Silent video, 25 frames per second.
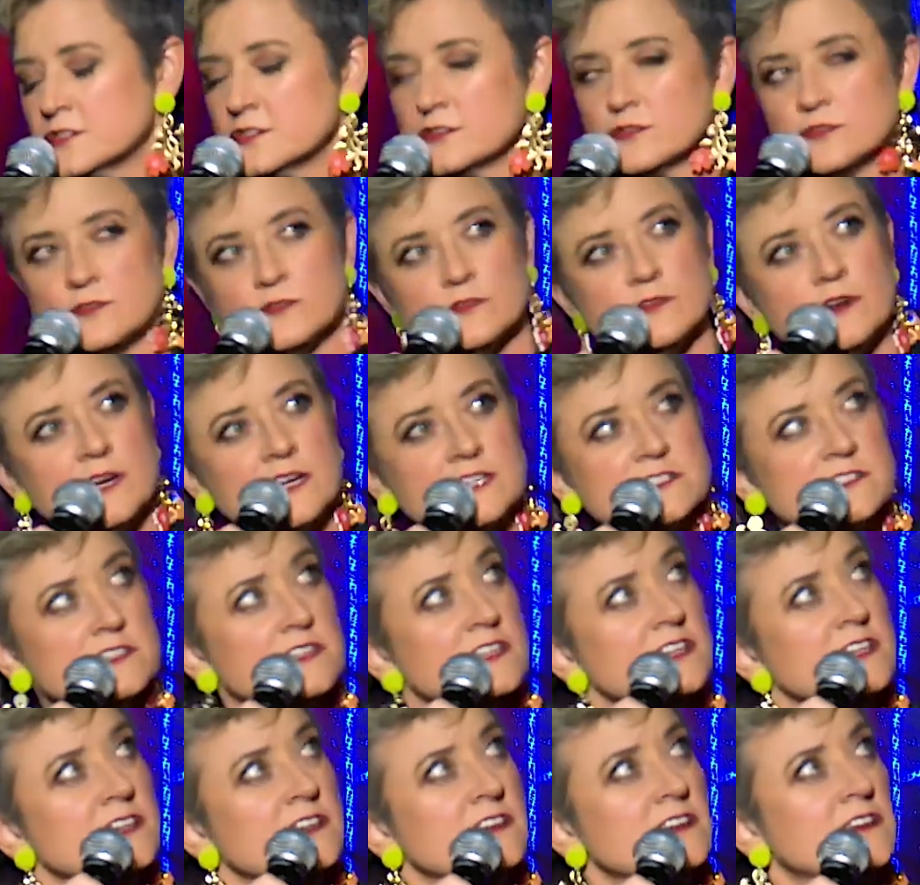do,
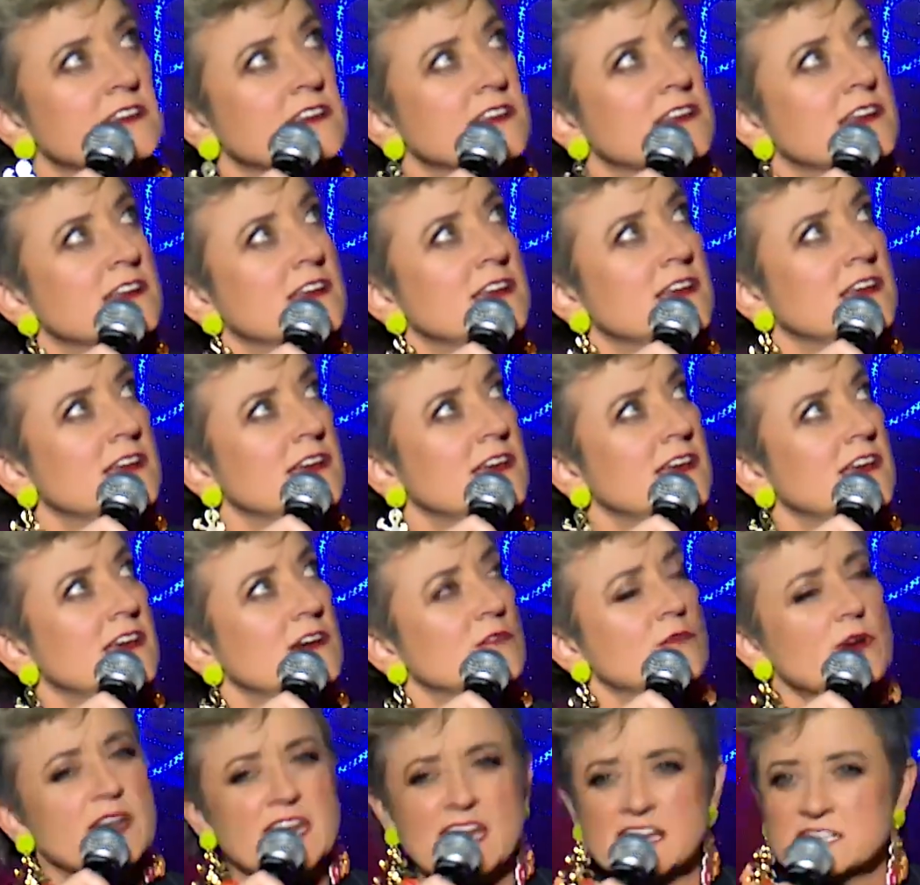actually?
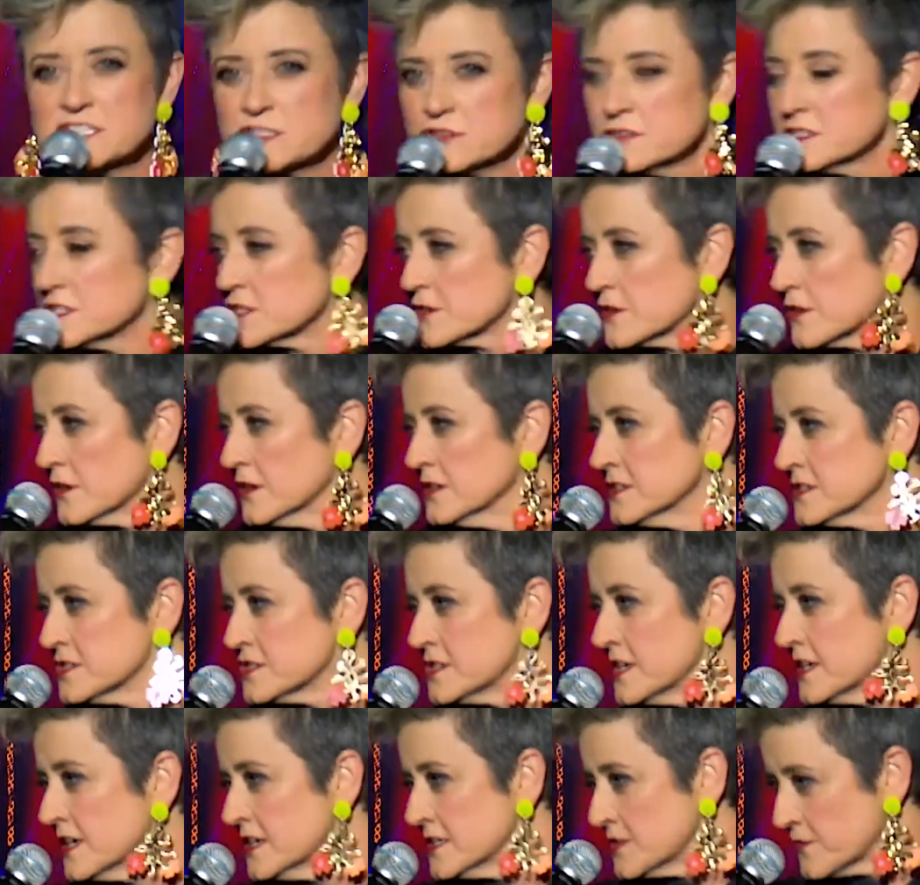When Astrid's cross,
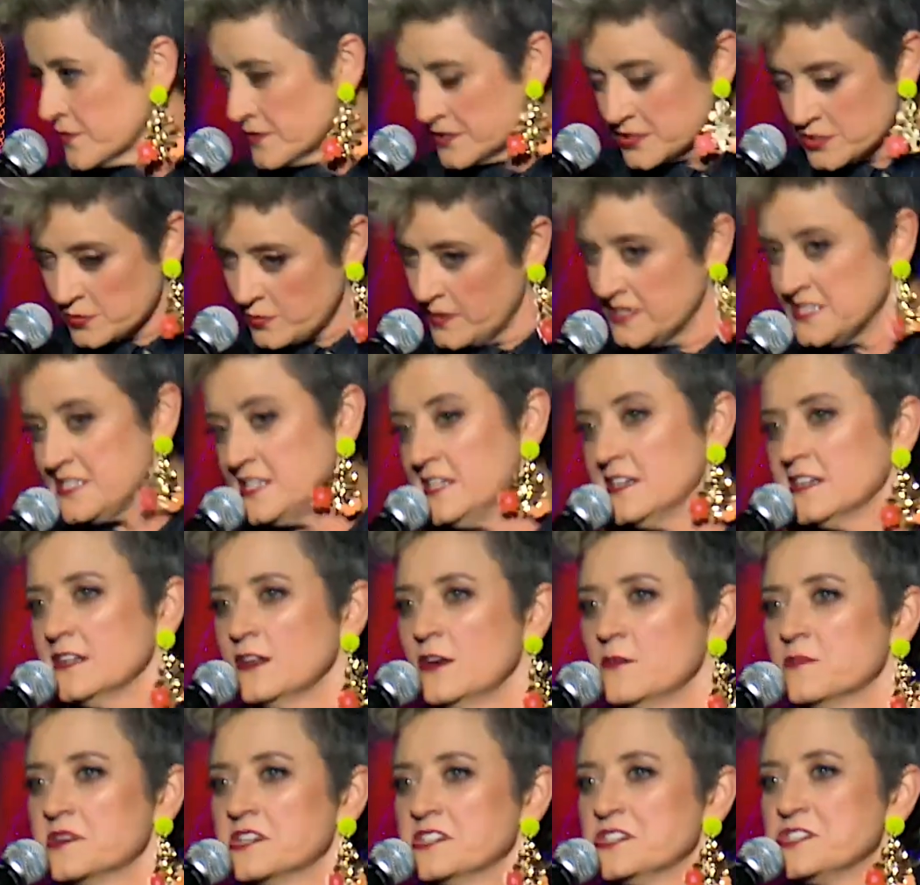she goes for a
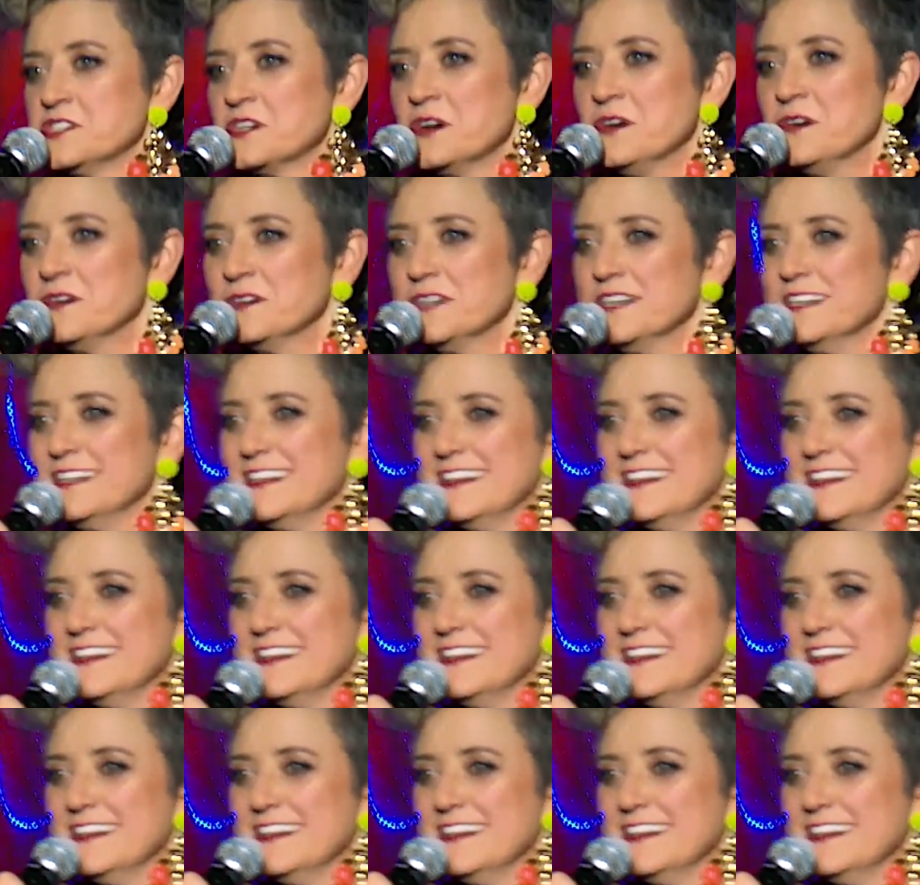20-kilometre jog.